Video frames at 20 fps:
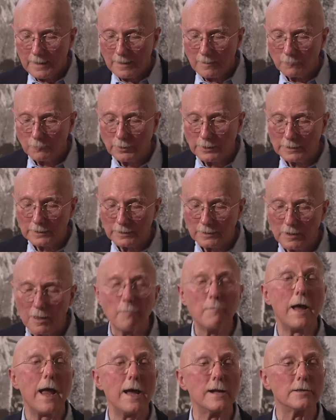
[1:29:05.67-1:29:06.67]
will
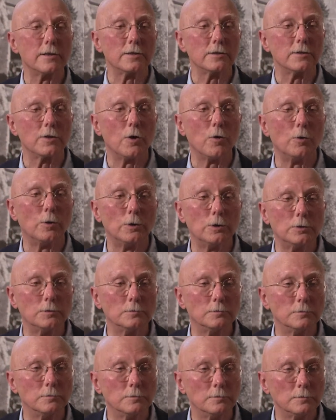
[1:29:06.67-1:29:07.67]
abandon coal
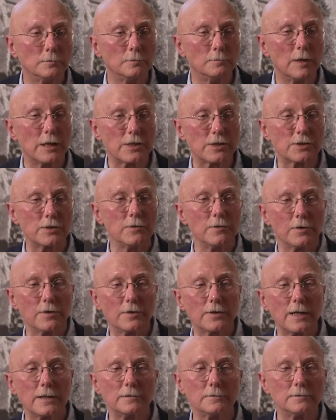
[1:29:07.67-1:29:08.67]
much sooner
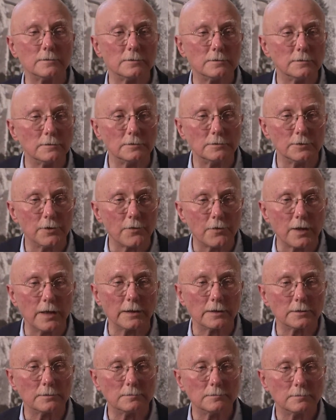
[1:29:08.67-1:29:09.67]
than you
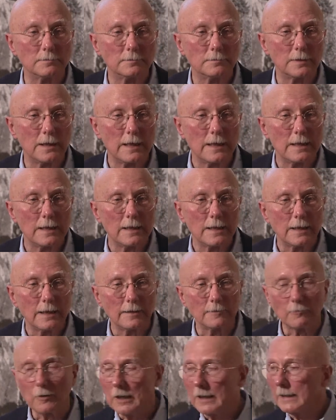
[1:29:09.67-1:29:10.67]
think.
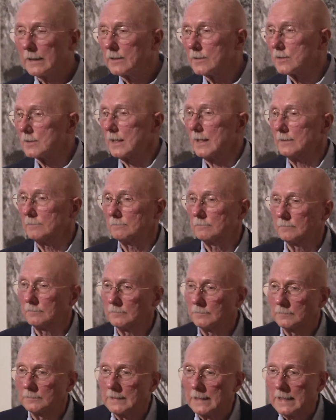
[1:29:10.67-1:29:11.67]
And why is that?
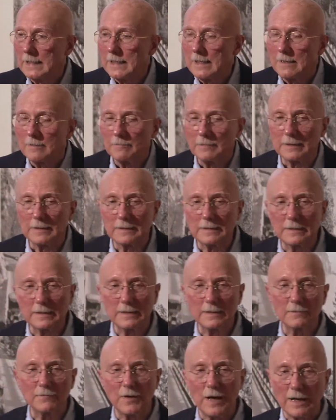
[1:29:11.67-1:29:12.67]
Because the
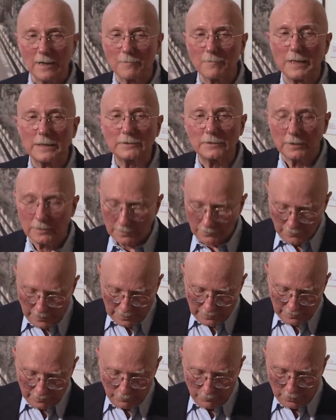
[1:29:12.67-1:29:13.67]
environmental
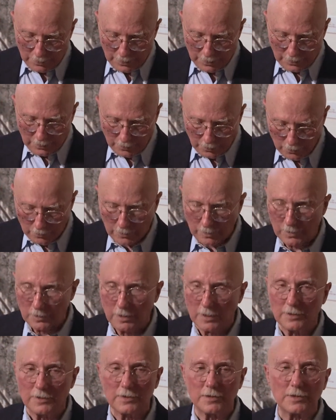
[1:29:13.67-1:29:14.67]
effects of burning coal
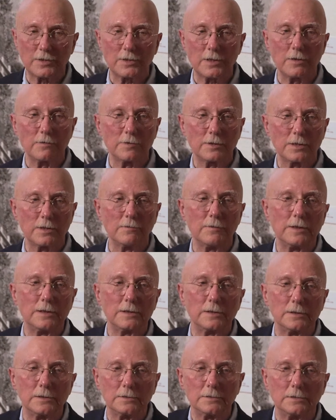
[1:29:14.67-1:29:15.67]
are so
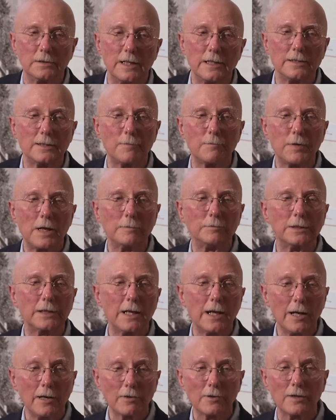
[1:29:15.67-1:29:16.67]
severe, and the public
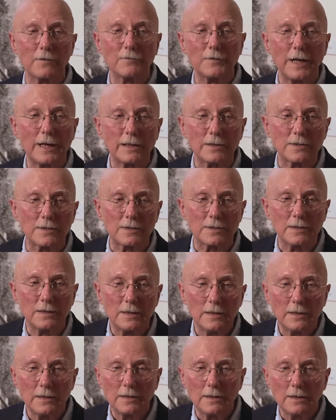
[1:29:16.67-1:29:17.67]
health effects
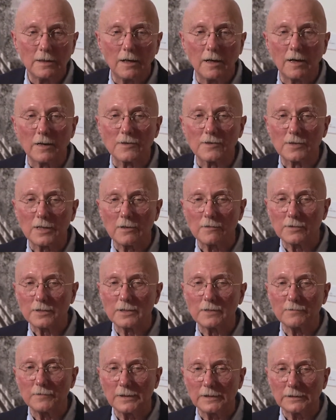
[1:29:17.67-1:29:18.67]
are so
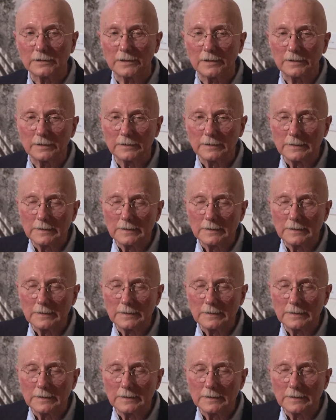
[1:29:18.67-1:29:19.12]
severe.